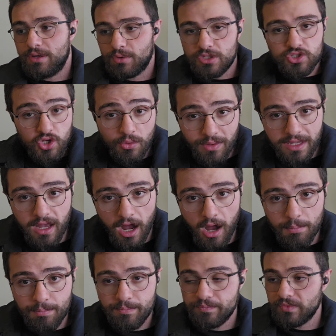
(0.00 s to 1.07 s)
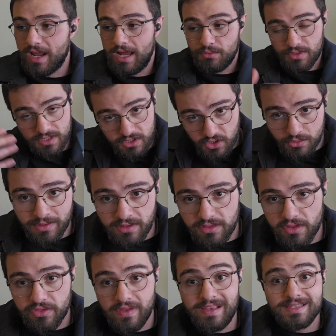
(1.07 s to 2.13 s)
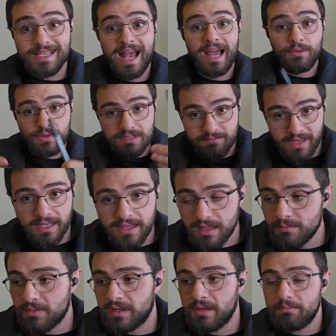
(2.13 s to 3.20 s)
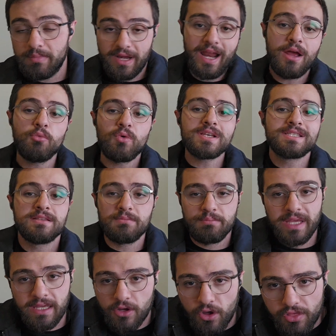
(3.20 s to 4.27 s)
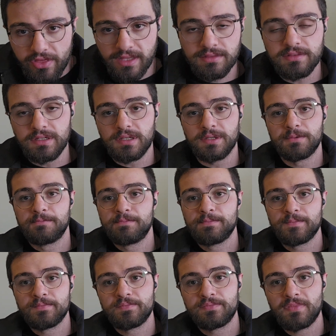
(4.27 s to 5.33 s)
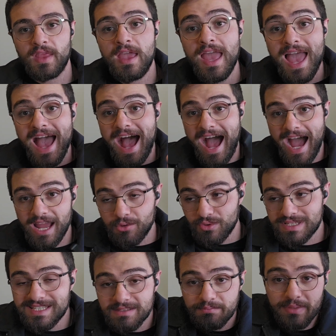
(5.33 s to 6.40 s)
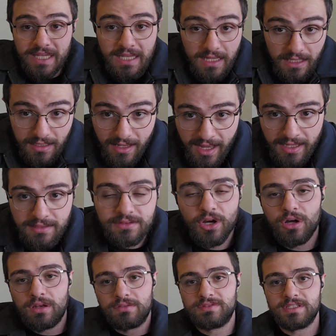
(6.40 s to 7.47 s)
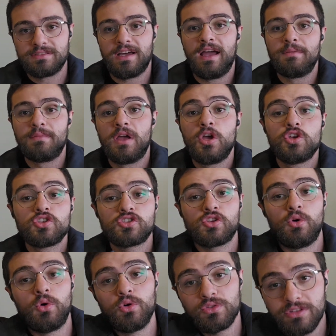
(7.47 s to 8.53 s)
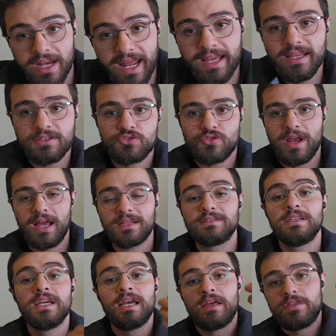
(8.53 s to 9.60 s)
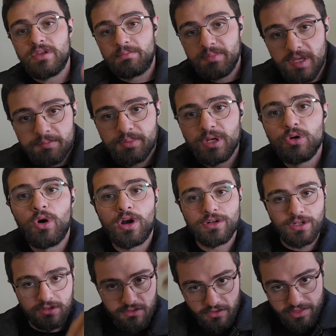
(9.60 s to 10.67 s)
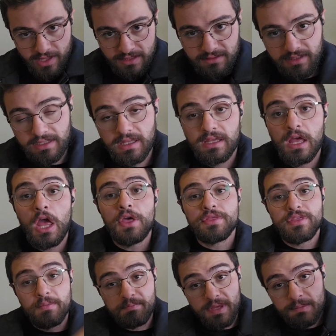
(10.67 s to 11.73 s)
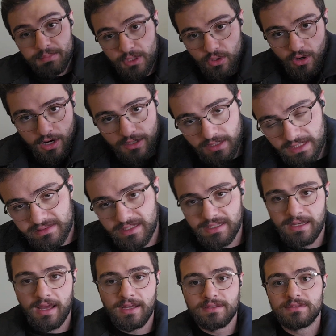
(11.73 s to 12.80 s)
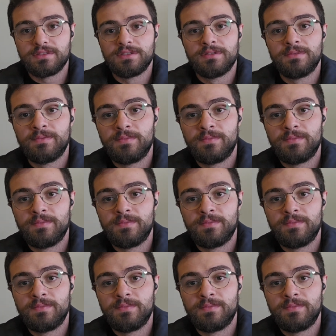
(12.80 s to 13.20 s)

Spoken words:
I was showing up, I was doing the things, I was making money, but I wasn't being authentic. I wasn't being aligned all of the time. So who did I attract? The people who are not authentic, the people who are not aligned.